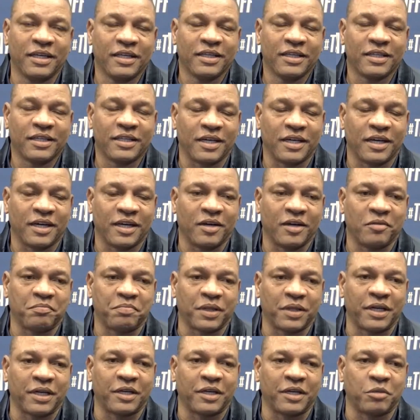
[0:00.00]
you know,
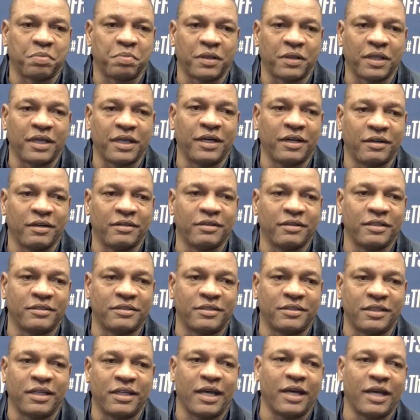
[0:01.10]
player to player,
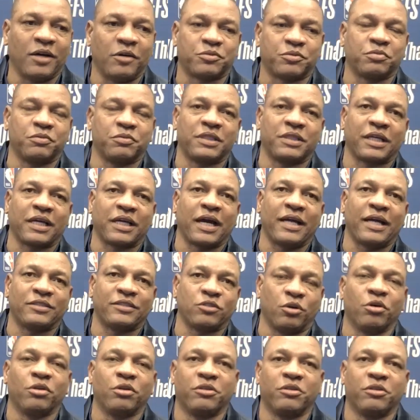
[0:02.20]
it helps when the guy's
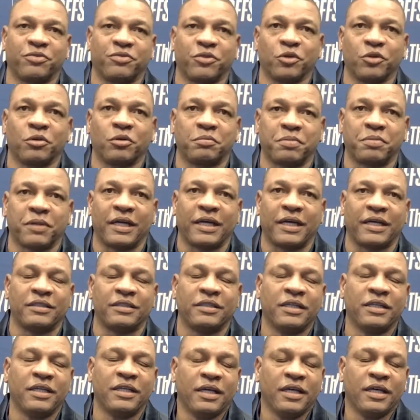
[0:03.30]
on the floor playing.